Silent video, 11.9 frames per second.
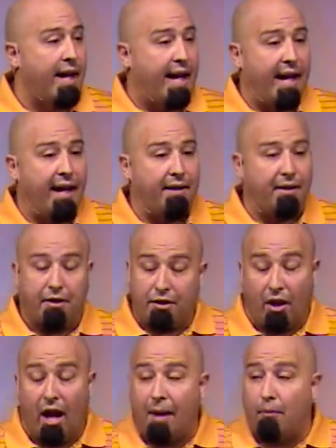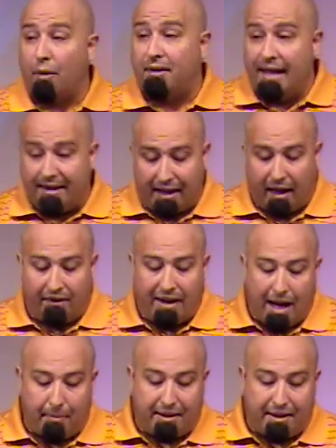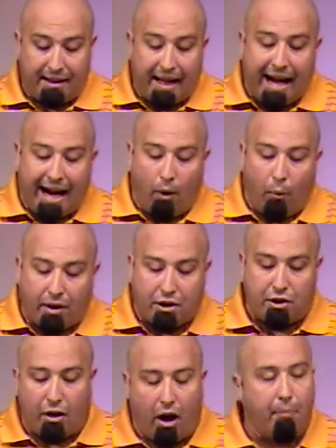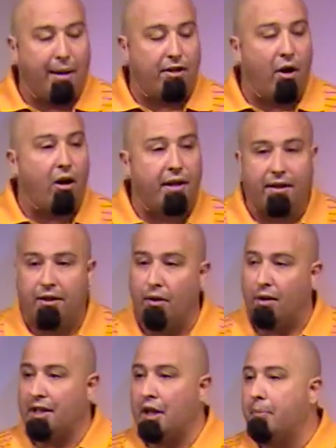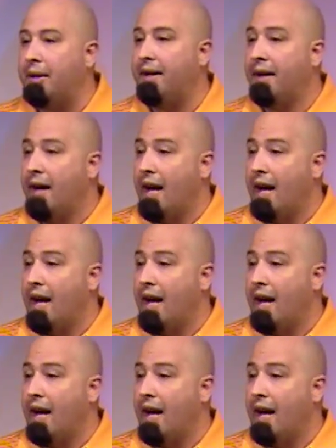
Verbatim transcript: and uh, there's a lot more detail in that but today I want to start by talking to you a little bit